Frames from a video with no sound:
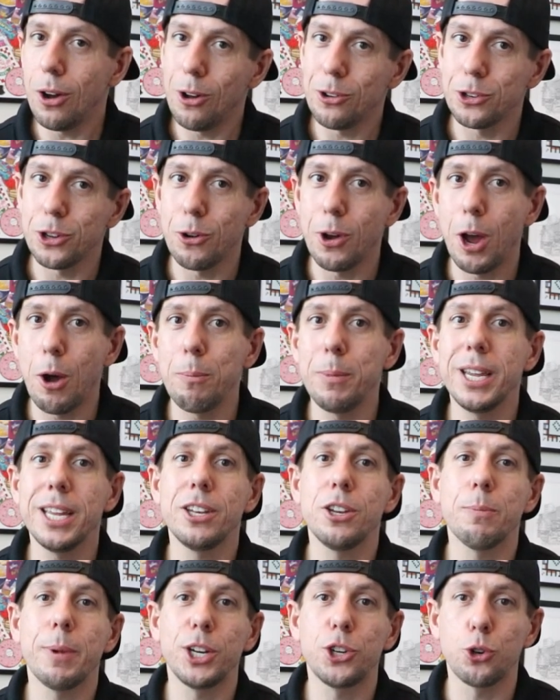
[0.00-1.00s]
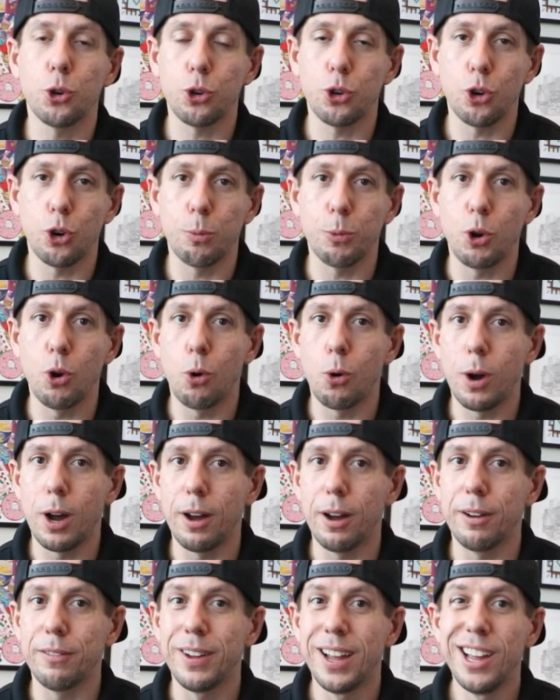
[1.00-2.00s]
Also, help me get to my short term goal
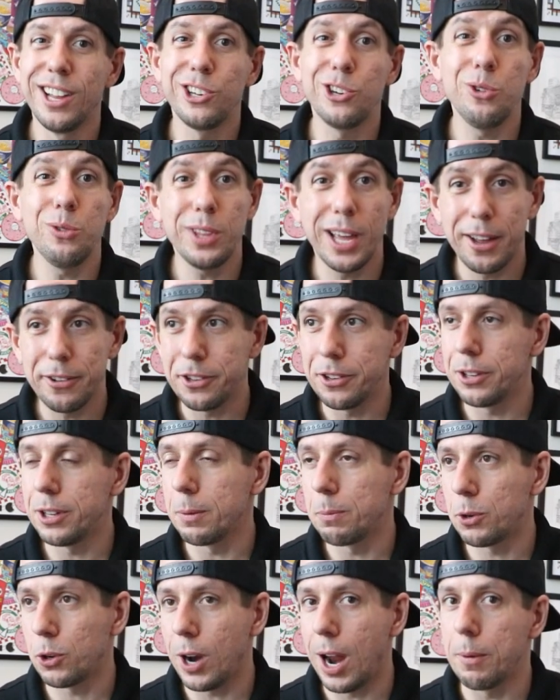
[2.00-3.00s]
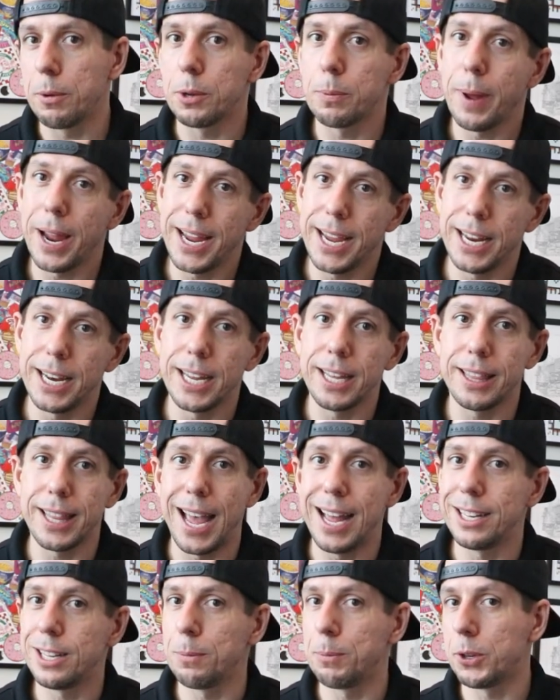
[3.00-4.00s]
of 2,000 subscribers by hitting
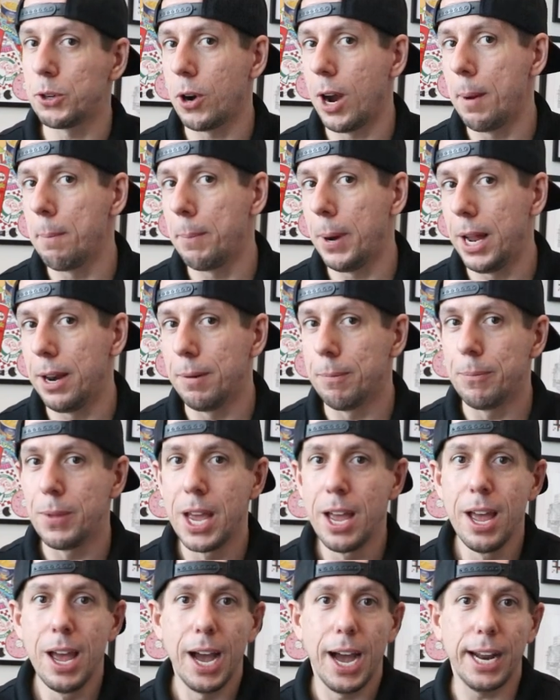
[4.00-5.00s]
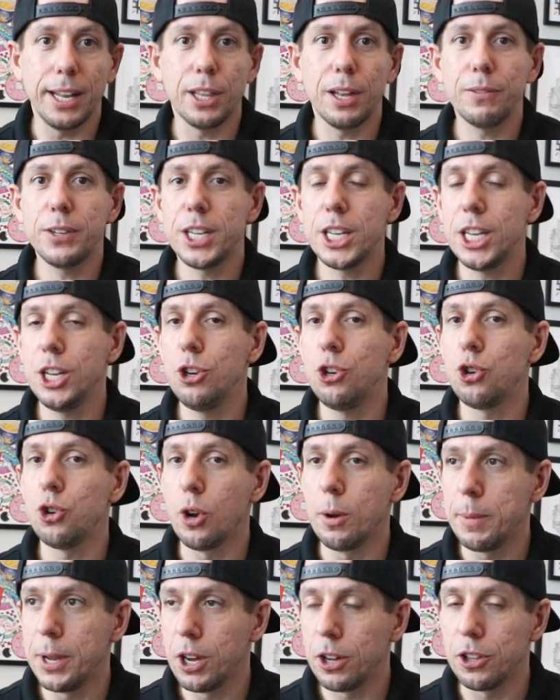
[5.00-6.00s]
that subscribe button. I'd love to see you
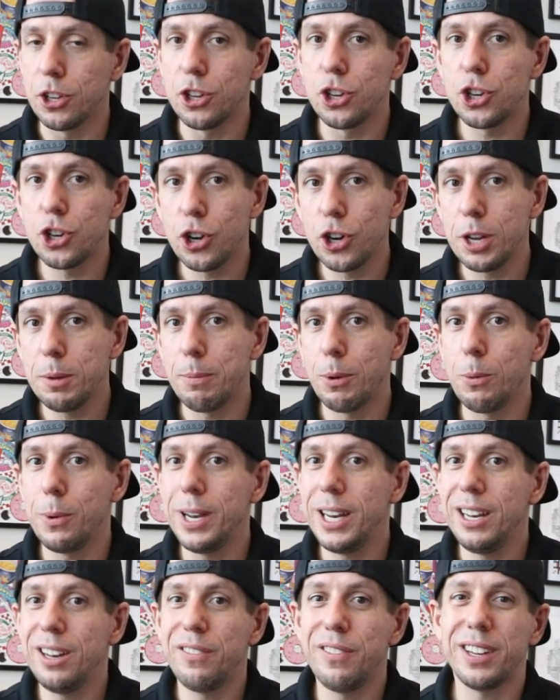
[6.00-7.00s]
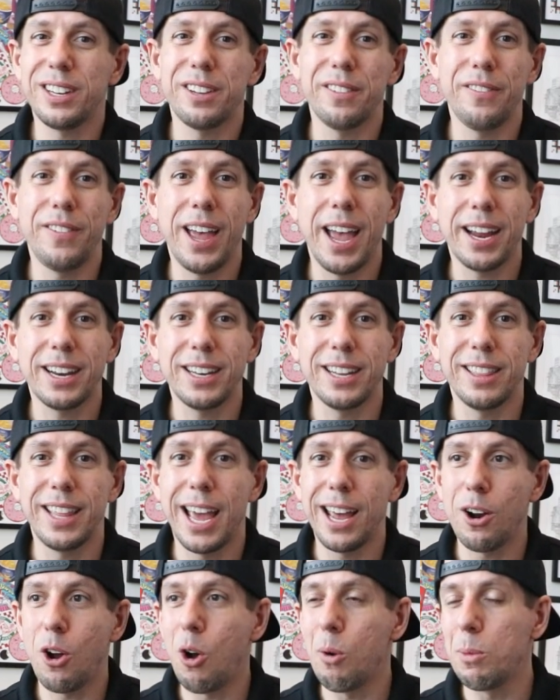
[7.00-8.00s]
join me on this journey, but we need to fix a fact
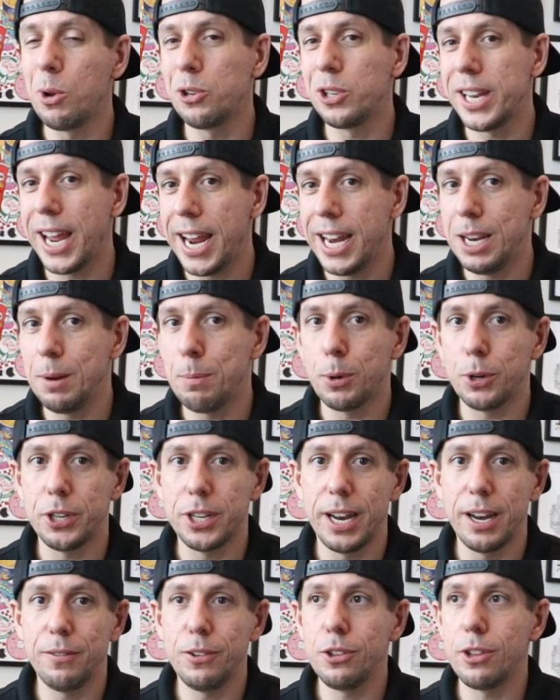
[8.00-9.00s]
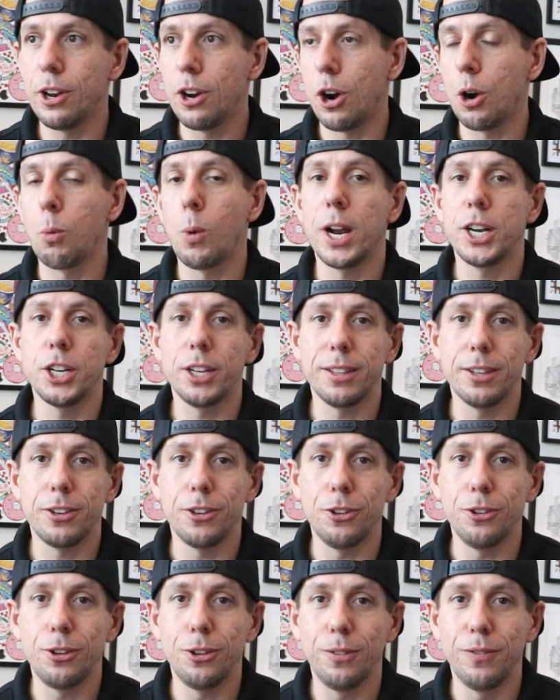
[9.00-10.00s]
that almost 80% of you that are watching this
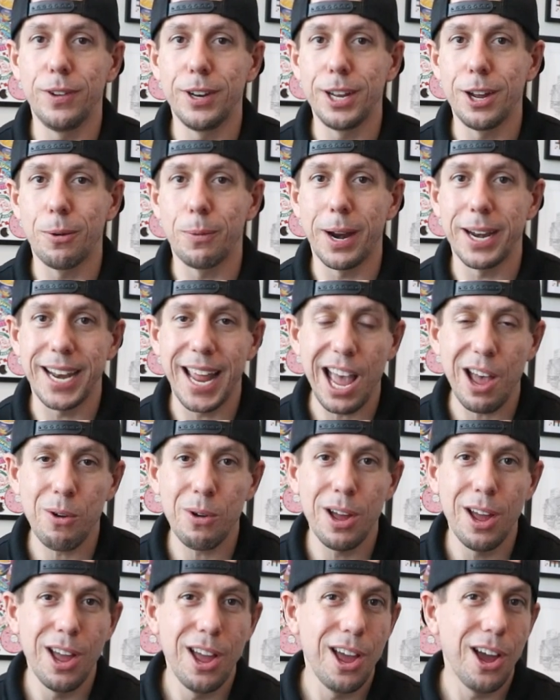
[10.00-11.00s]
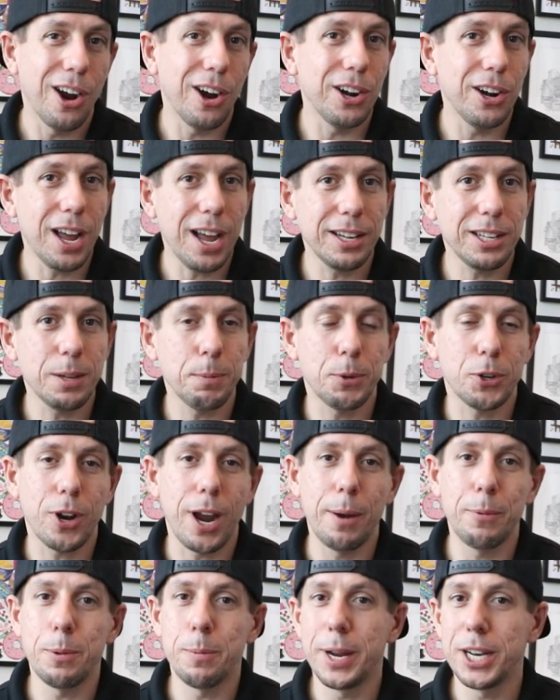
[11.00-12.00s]
YouTube video right now are not
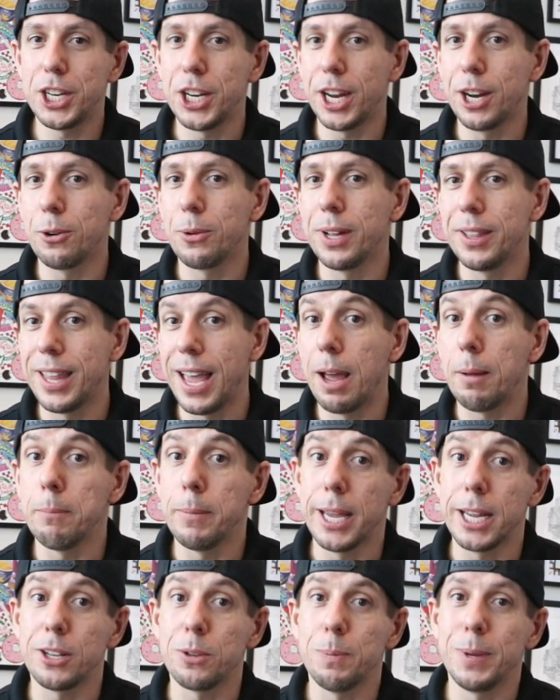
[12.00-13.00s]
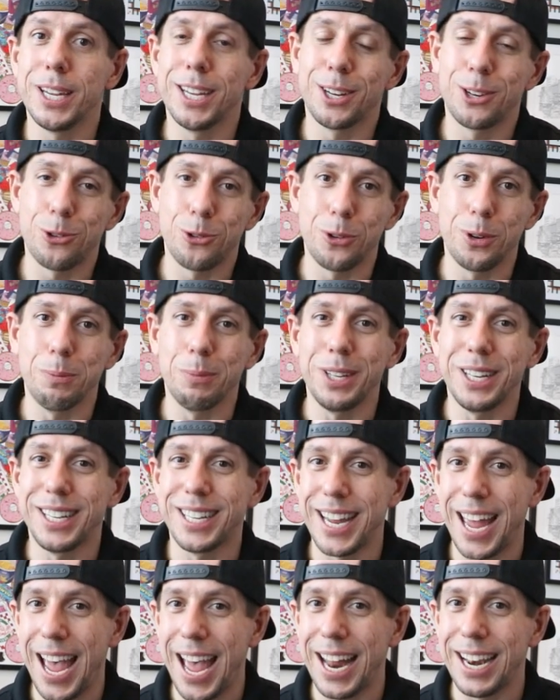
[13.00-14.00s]
subscribed to my channel, and that makes me extremely
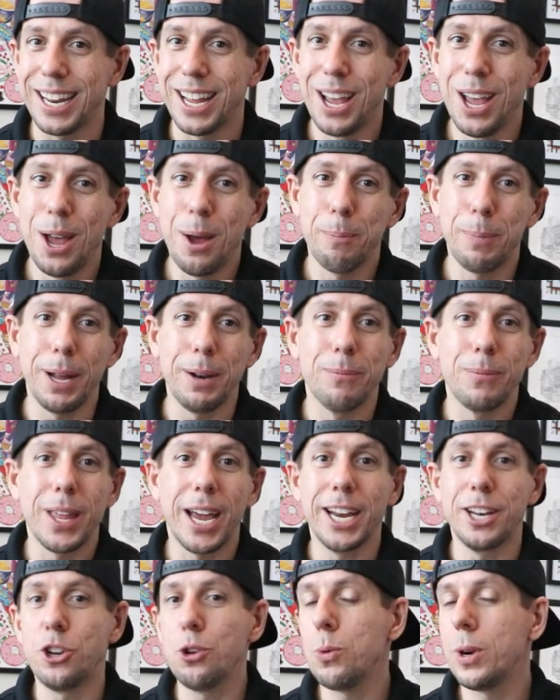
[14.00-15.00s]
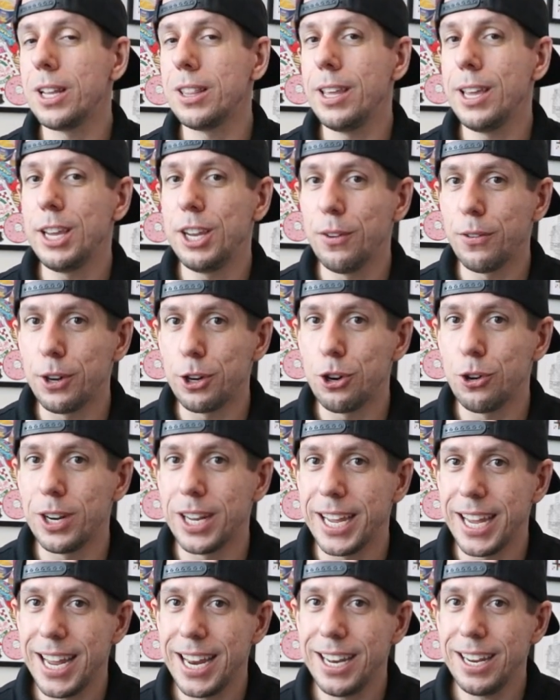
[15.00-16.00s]
sad. But I do want to thank you for
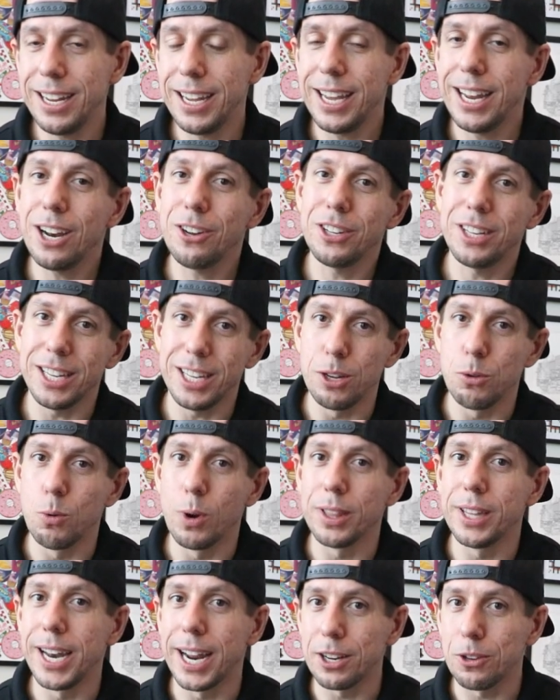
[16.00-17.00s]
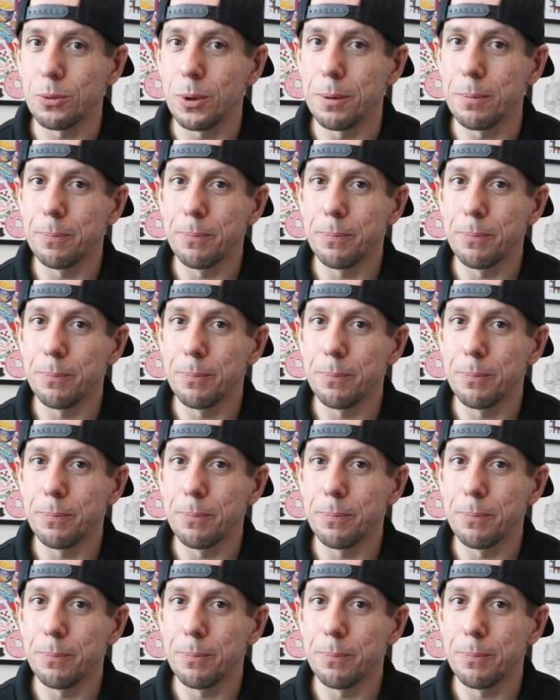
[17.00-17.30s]
tuning in, and I'll see you on the next one.